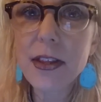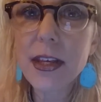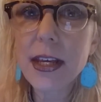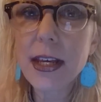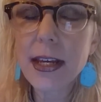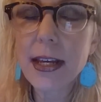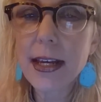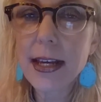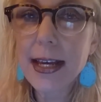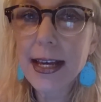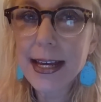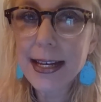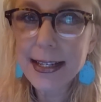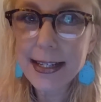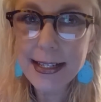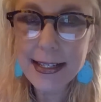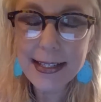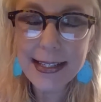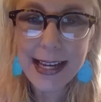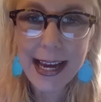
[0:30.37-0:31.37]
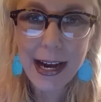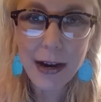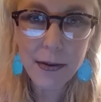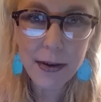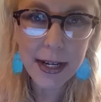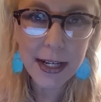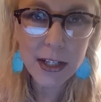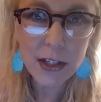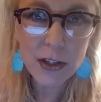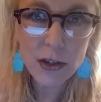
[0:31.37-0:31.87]
the
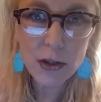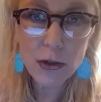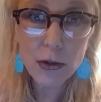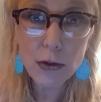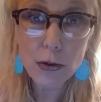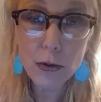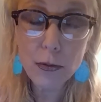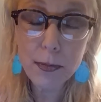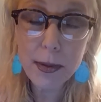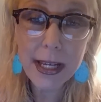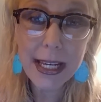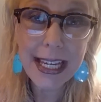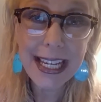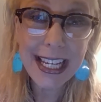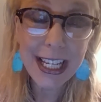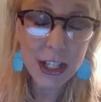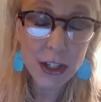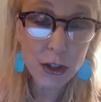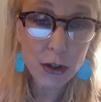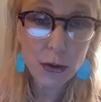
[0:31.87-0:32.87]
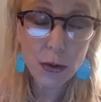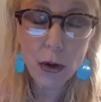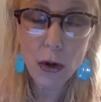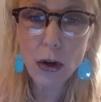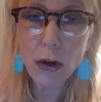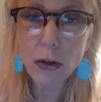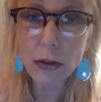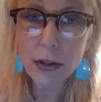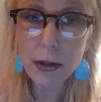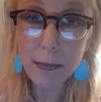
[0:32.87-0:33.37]
desiring to be
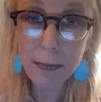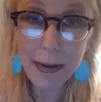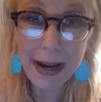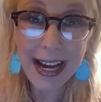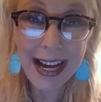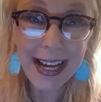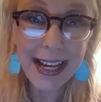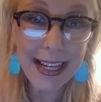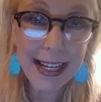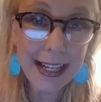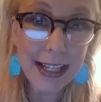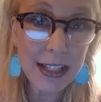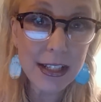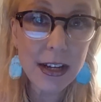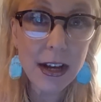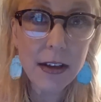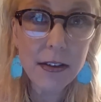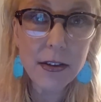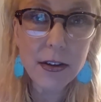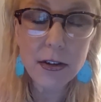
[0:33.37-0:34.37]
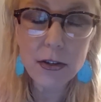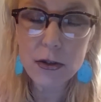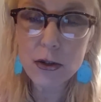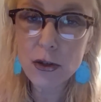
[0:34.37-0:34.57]
controlled by another,